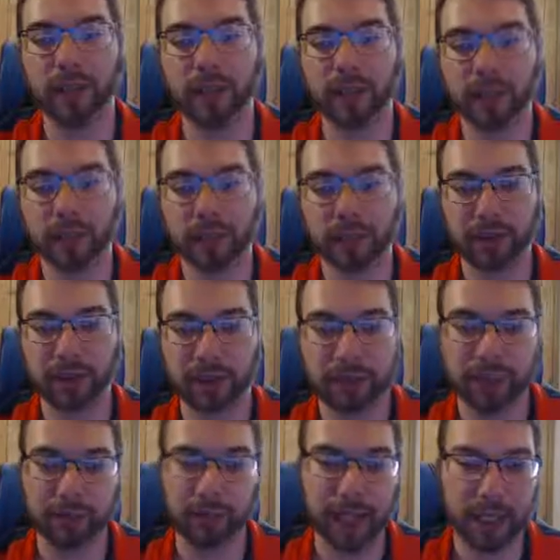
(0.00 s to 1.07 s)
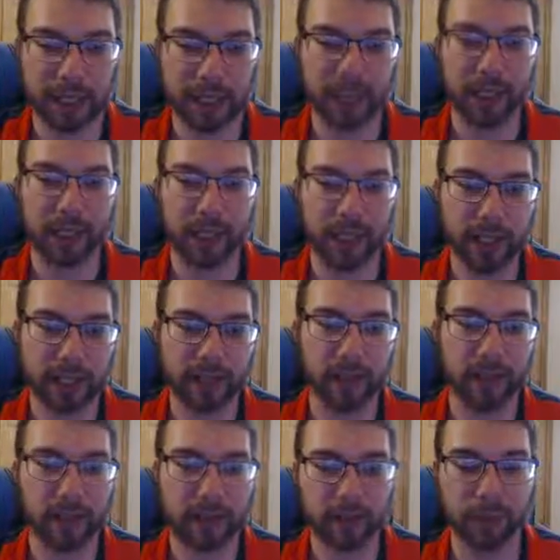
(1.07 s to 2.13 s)
characters that have balance, by the way. You don't
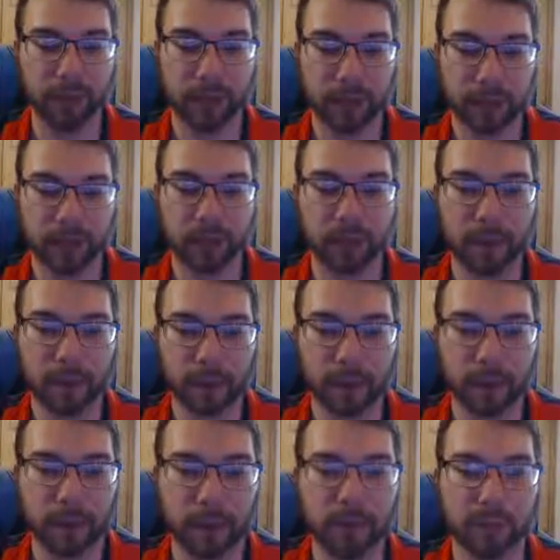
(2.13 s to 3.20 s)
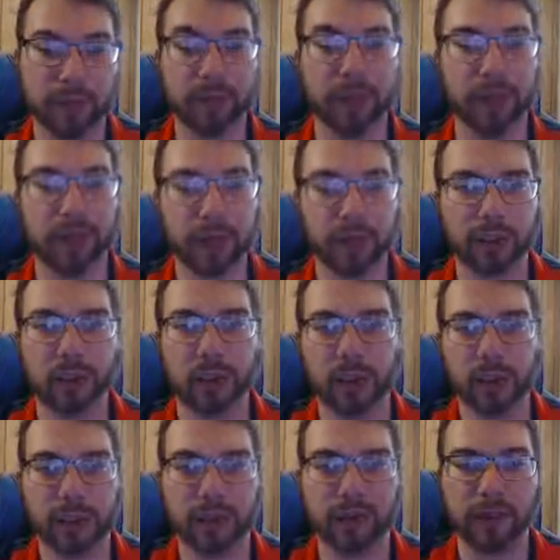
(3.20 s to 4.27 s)
have to play Mako. Mako is just one of
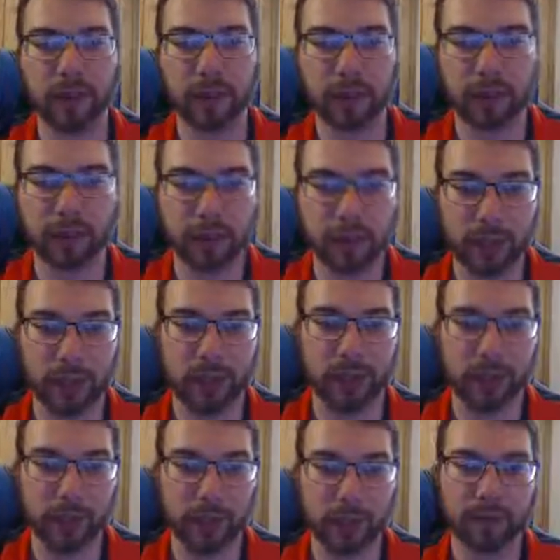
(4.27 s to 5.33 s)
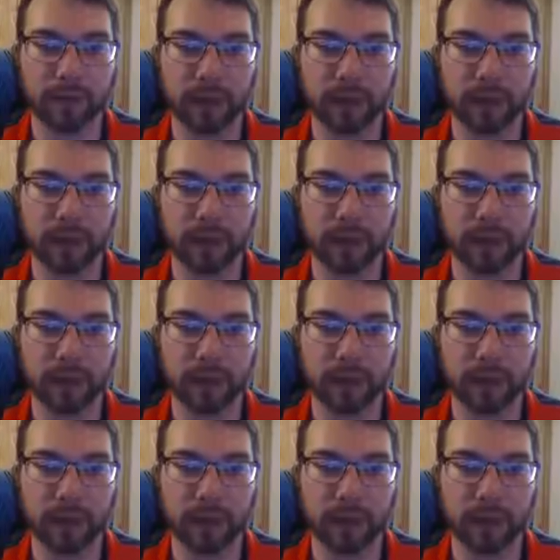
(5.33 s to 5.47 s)
the few that do get it from level